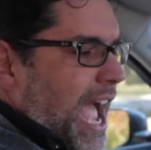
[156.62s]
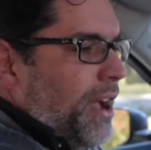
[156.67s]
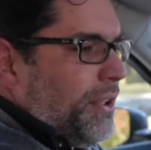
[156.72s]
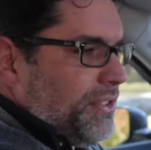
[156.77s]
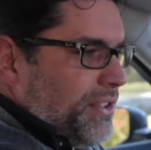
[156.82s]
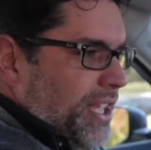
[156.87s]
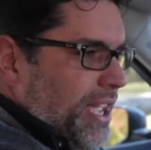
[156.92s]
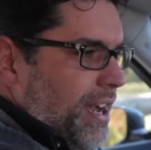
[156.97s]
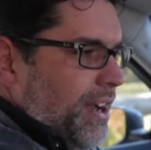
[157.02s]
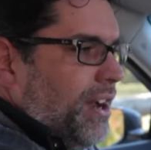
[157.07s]

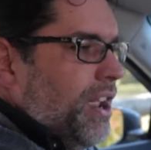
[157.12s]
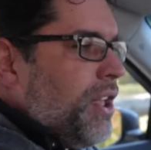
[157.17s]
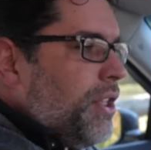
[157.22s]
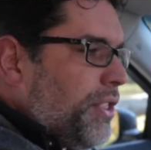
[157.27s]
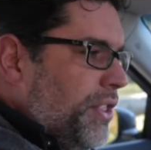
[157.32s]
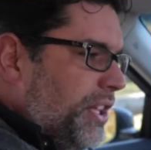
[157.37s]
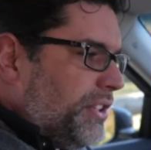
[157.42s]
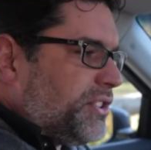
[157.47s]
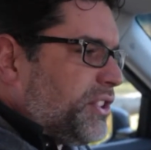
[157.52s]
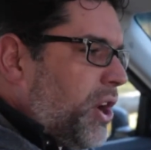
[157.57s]
out there,
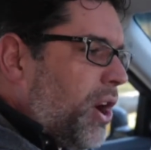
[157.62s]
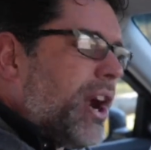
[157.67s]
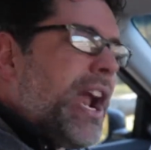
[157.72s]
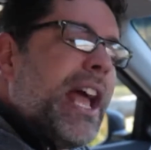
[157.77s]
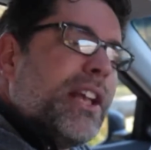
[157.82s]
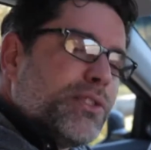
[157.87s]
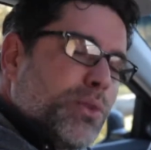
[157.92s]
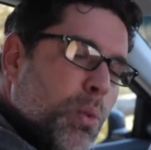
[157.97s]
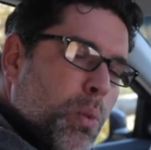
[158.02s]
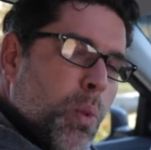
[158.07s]
this car
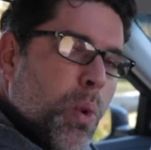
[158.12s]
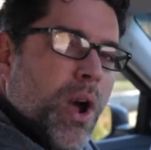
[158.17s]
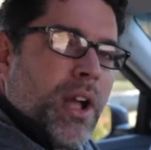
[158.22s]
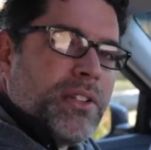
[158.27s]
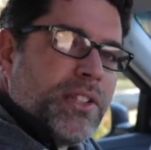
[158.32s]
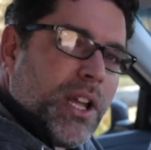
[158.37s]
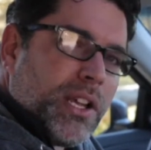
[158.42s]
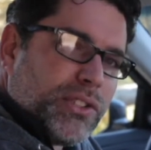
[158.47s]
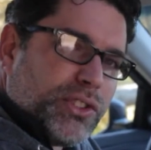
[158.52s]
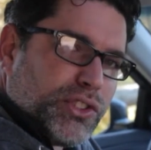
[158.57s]
has
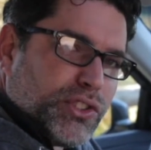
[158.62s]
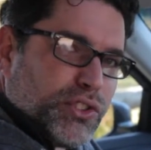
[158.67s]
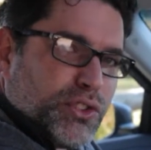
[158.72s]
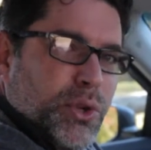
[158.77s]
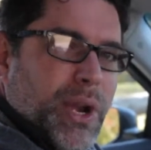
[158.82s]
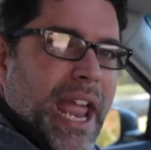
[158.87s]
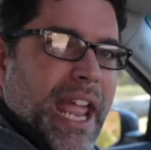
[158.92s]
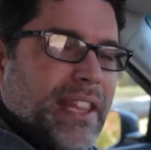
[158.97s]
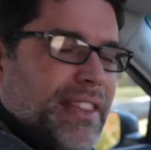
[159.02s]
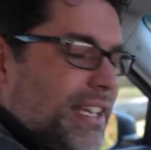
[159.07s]
one
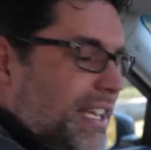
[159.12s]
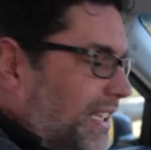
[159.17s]
strength,